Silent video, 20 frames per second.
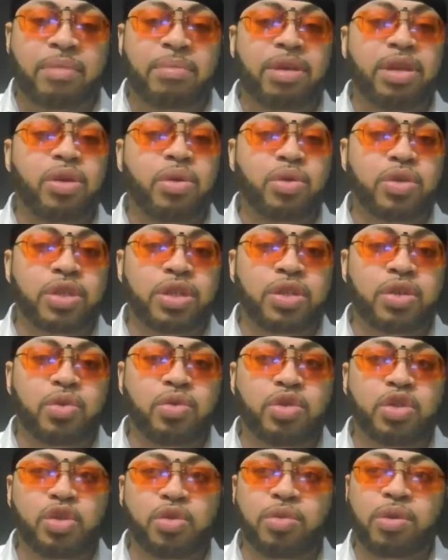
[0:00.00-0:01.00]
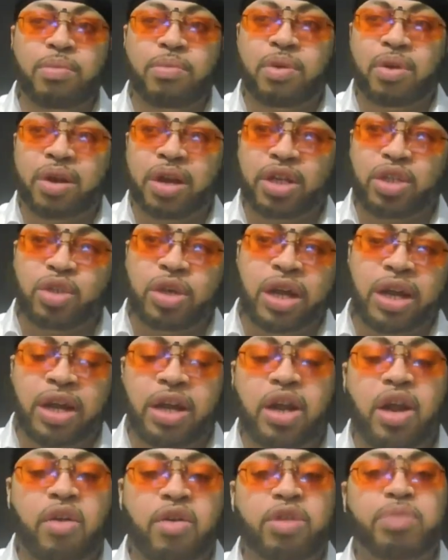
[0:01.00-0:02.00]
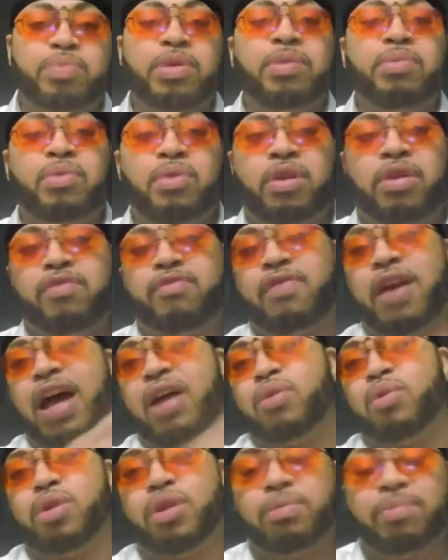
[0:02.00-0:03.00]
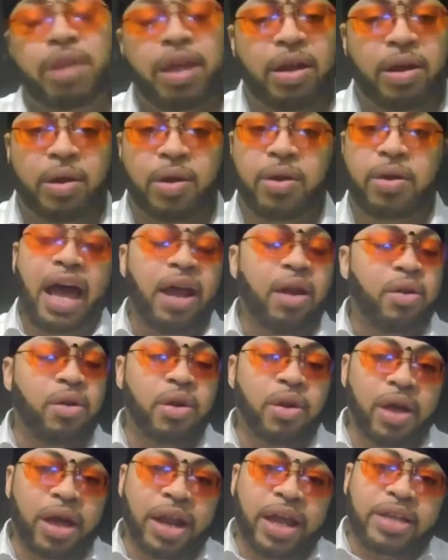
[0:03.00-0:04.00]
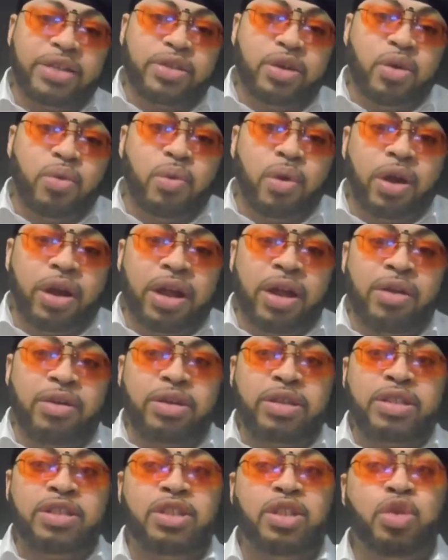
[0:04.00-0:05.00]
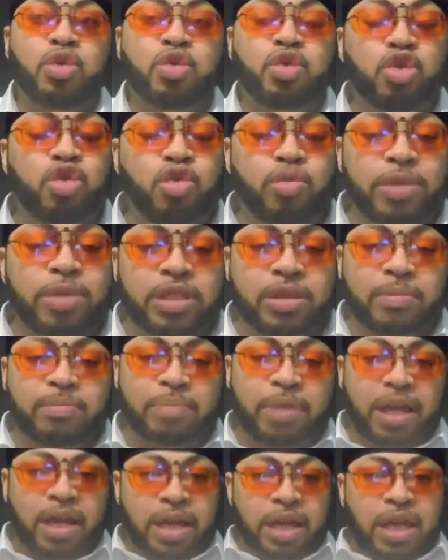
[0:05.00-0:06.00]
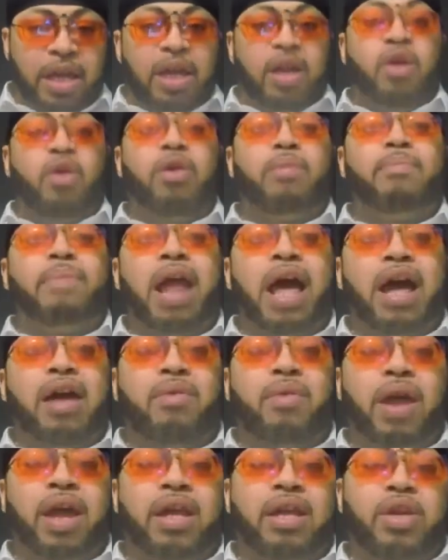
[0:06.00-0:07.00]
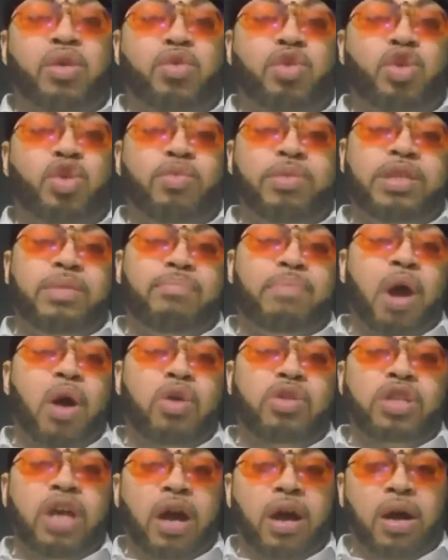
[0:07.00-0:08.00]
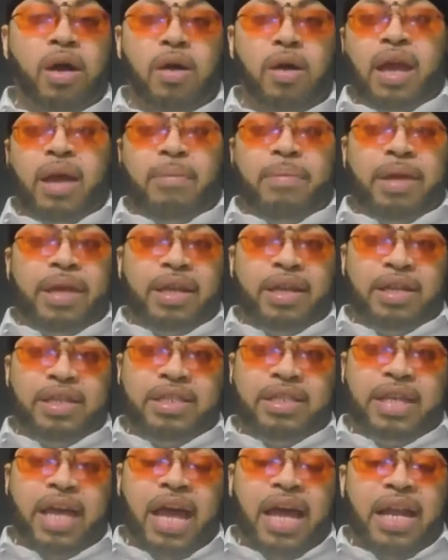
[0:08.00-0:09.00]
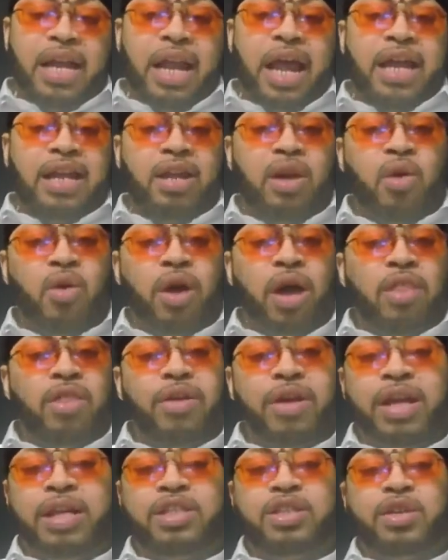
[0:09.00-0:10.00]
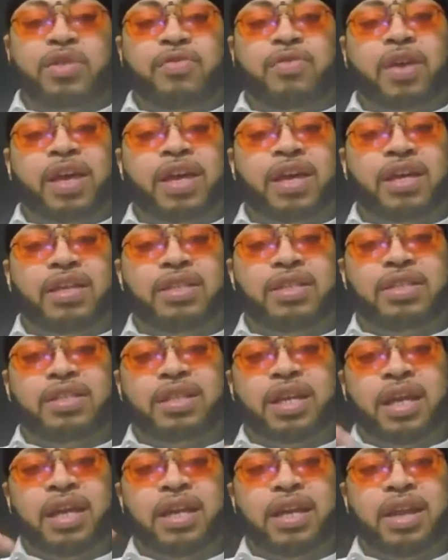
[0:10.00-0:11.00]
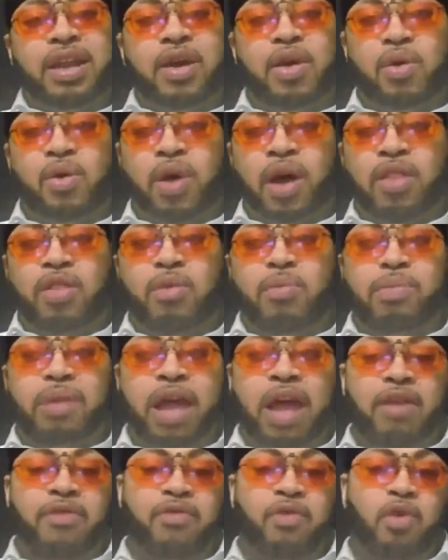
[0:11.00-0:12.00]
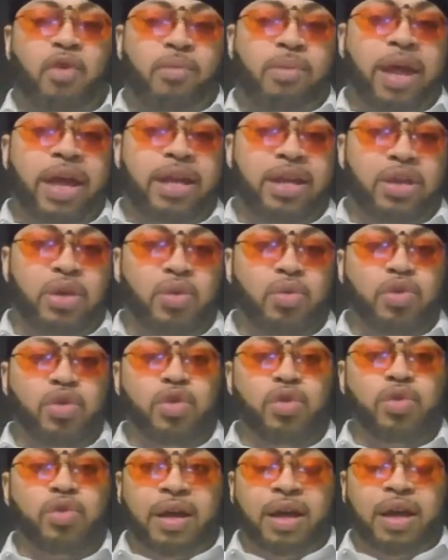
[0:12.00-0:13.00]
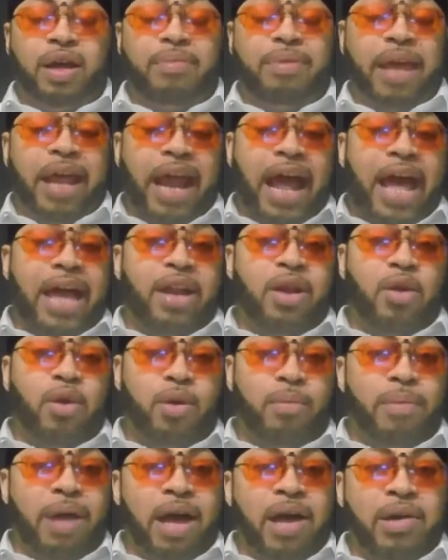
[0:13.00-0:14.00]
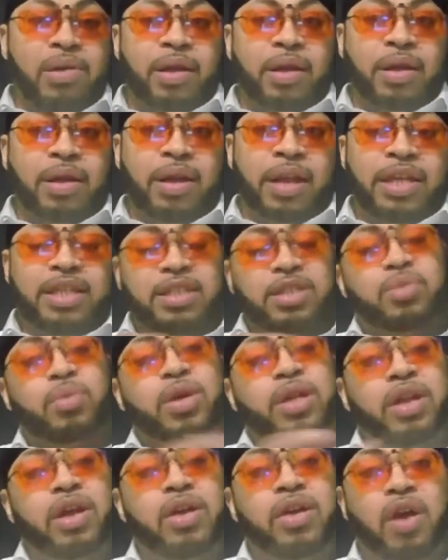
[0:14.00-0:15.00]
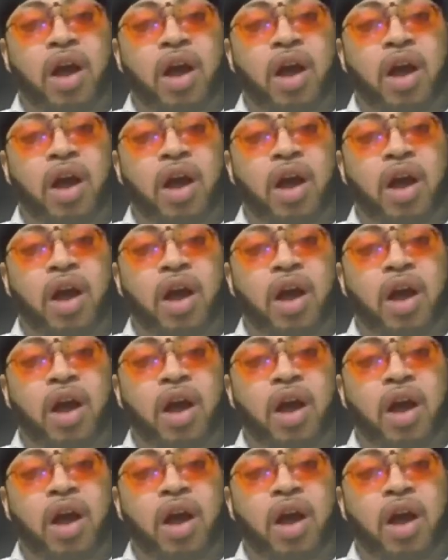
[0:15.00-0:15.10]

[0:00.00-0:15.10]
to be using YouTube no more and they're trying to encourage people to follow them there. I don't know how that's going to work out because YouTube is a big kid on the block, right? YouTube is a boss hog. I mean, it's kind of like no other interface and no other platform like YouTube um, that I know about. And this is what they're